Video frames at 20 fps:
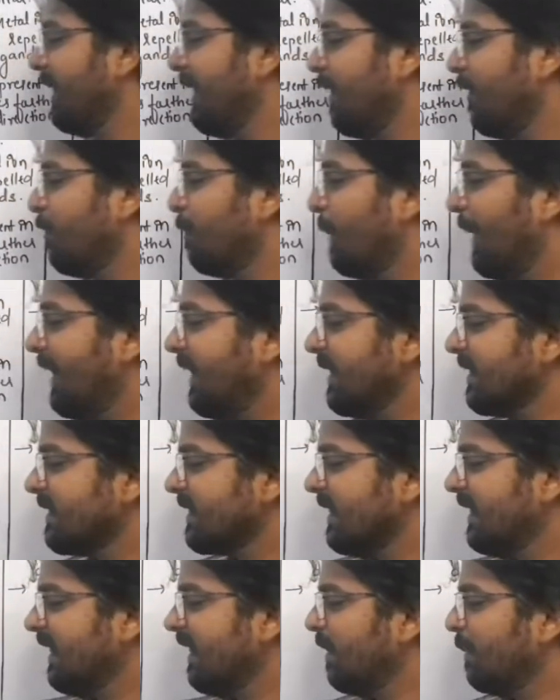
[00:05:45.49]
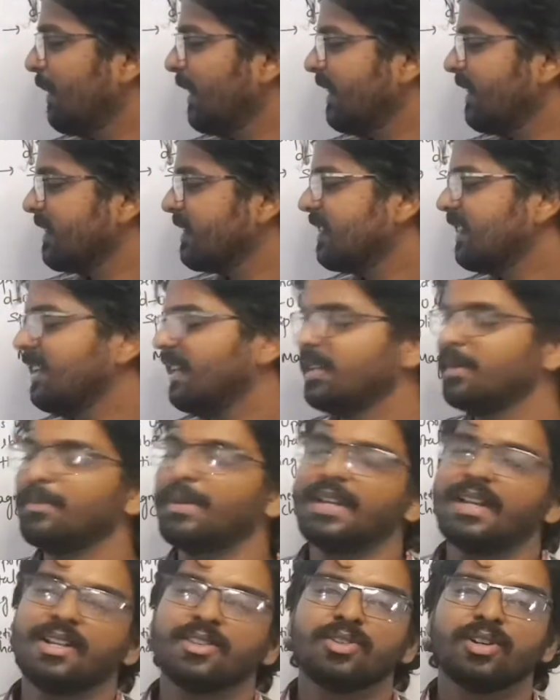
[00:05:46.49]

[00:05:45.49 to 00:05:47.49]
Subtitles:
F minus Cl minus Cn minus,